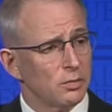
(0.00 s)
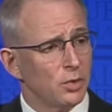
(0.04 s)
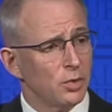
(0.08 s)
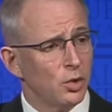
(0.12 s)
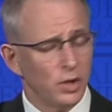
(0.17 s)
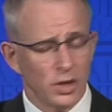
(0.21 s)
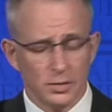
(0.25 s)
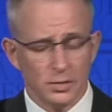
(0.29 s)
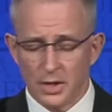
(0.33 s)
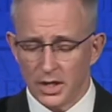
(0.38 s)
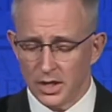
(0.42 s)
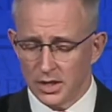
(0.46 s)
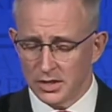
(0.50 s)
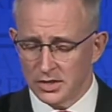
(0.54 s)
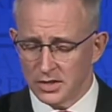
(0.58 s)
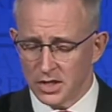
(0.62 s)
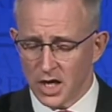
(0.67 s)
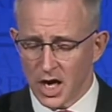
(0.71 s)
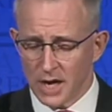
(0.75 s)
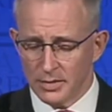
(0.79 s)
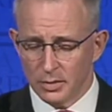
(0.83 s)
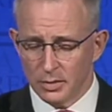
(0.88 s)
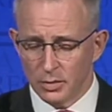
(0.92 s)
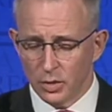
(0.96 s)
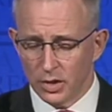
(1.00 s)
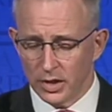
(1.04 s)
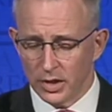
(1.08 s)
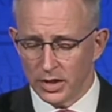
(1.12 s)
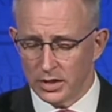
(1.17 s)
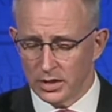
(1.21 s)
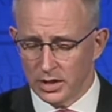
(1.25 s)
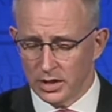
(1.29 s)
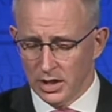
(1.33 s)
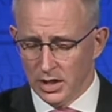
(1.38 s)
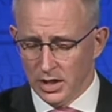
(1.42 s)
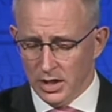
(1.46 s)
boy being cyberbullied.
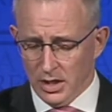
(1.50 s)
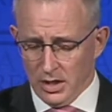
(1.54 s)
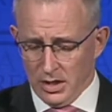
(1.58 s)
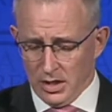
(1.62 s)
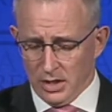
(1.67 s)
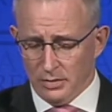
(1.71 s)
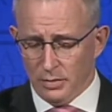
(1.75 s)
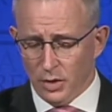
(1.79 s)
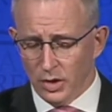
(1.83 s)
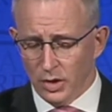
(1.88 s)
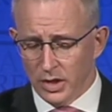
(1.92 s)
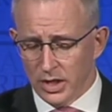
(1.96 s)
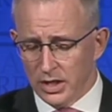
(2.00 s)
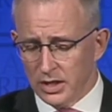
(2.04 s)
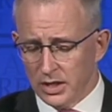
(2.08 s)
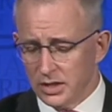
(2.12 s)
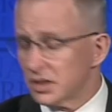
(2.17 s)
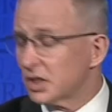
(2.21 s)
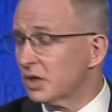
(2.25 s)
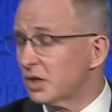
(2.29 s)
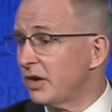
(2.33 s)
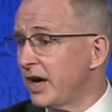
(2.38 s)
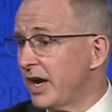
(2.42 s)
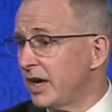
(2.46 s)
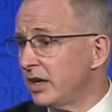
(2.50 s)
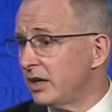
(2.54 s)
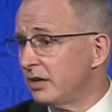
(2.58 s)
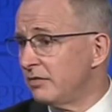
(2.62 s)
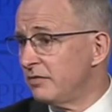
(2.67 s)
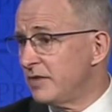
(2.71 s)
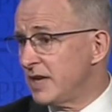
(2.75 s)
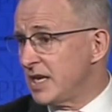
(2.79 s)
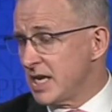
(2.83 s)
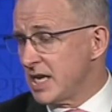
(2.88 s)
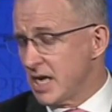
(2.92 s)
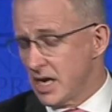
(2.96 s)
The bully has created a
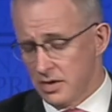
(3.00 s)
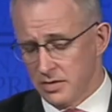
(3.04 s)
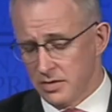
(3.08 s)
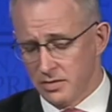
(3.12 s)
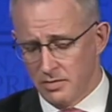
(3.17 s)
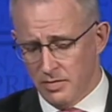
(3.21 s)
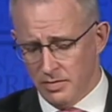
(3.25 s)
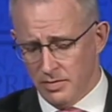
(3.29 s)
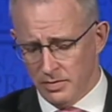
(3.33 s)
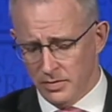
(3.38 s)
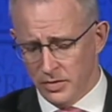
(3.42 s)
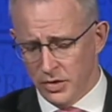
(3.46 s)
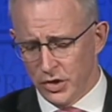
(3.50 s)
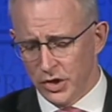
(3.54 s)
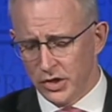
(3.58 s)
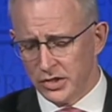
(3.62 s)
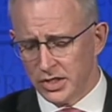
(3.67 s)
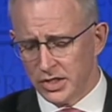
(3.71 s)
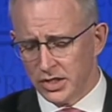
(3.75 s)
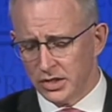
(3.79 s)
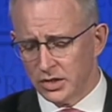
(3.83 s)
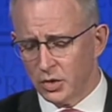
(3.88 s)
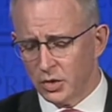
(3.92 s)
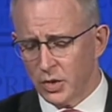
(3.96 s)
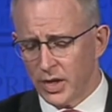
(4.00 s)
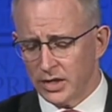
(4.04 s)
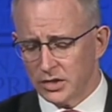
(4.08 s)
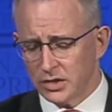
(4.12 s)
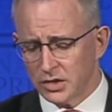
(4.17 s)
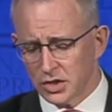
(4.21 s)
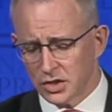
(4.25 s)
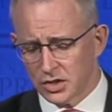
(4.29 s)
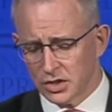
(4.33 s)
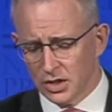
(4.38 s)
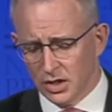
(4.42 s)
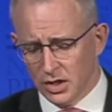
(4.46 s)
video using
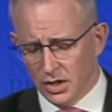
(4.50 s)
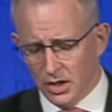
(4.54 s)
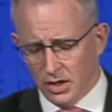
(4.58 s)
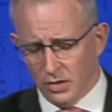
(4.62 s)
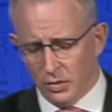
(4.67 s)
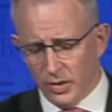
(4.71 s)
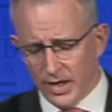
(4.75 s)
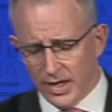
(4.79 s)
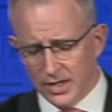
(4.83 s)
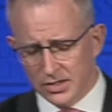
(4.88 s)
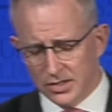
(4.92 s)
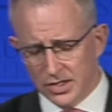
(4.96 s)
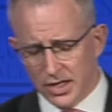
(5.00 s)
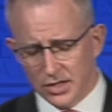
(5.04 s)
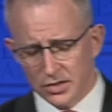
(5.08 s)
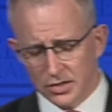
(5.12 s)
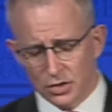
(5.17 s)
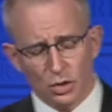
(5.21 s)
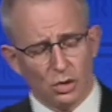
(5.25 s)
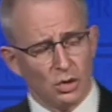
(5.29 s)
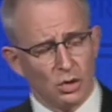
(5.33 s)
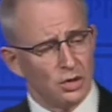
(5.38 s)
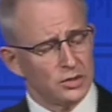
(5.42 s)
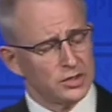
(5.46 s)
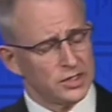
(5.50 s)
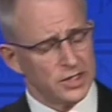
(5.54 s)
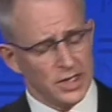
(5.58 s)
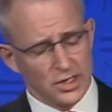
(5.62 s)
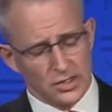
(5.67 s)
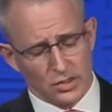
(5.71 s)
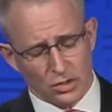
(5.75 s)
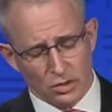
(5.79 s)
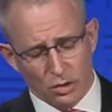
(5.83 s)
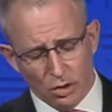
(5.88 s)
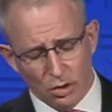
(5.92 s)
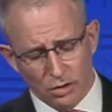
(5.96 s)
Twitch where he says
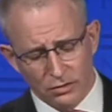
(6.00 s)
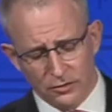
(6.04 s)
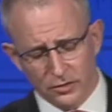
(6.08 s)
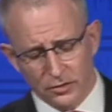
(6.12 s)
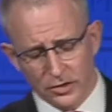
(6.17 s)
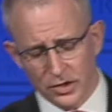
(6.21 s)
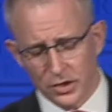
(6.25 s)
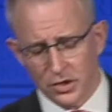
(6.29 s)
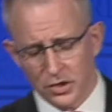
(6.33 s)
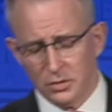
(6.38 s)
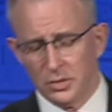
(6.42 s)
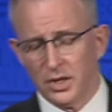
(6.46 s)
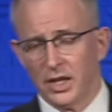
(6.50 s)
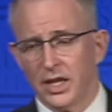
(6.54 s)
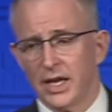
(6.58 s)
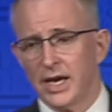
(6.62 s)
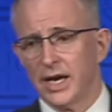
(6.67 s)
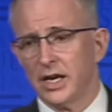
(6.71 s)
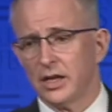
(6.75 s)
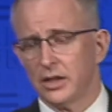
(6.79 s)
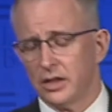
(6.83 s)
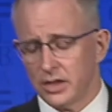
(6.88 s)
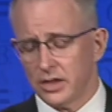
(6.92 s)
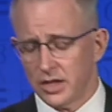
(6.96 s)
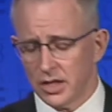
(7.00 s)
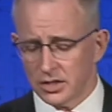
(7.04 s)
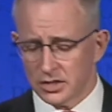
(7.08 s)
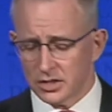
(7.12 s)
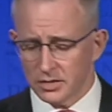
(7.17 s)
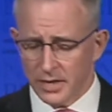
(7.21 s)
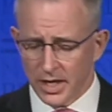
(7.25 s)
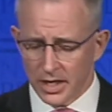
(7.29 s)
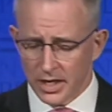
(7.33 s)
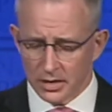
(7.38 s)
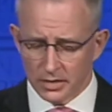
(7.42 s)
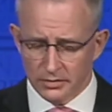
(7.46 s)
awful and humiliating things
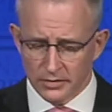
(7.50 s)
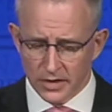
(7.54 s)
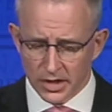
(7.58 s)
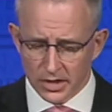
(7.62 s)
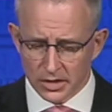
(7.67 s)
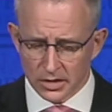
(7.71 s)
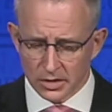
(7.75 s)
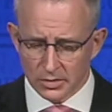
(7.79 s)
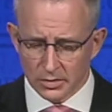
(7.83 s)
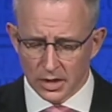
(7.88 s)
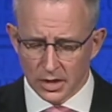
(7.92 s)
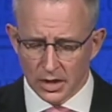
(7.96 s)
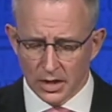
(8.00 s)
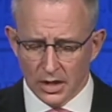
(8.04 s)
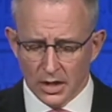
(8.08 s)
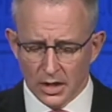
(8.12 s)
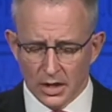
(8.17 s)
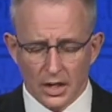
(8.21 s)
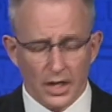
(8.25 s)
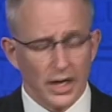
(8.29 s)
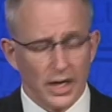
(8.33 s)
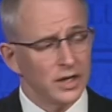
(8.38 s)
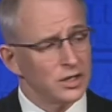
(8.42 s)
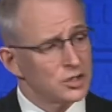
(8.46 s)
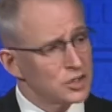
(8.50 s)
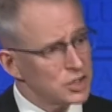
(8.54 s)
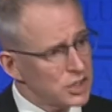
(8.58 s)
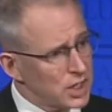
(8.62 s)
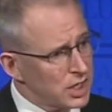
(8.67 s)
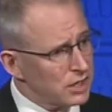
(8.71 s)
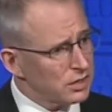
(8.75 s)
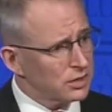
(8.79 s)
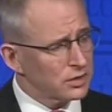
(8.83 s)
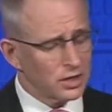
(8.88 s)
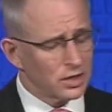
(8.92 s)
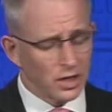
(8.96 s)
about the victim and is
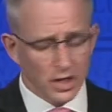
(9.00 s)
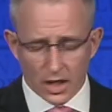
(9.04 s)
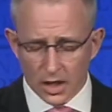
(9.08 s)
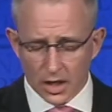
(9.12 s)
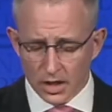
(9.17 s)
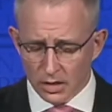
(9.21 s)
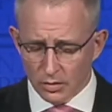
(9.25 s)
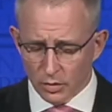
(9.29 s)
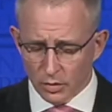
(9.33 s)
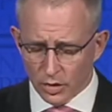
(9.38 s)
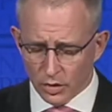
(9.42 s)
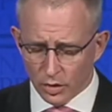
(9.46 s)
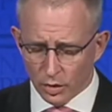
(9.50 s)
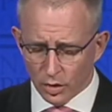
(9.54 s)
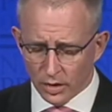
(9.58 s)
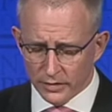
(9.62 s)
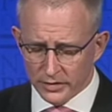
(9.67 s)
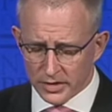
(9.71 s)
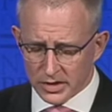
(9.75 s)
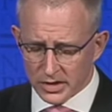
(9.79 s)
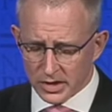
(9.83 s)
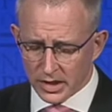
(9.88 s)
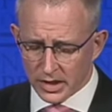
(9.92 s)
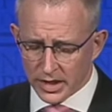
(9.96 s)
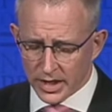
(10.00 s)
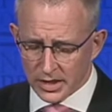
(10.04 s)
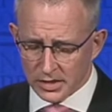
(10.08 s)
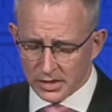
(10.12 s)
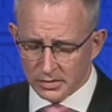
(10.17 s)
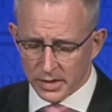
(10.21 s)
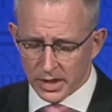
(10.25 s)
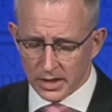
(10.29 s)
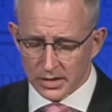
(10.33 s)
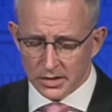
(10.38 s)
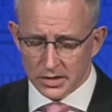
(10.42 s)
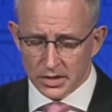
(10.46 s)
sharing the link with all of his
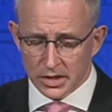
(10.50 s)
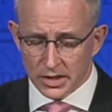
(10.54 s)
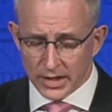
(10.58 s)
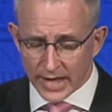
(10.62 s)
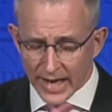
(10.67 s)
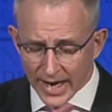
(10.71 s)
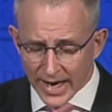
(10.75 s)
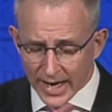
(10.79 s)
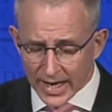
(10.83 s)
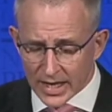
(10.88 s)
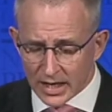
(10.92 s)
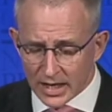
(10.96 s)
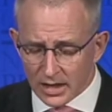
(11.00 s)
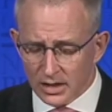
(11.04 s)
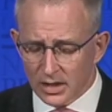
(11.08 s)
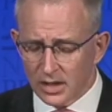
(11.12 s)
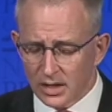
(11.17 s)
classmates. Today,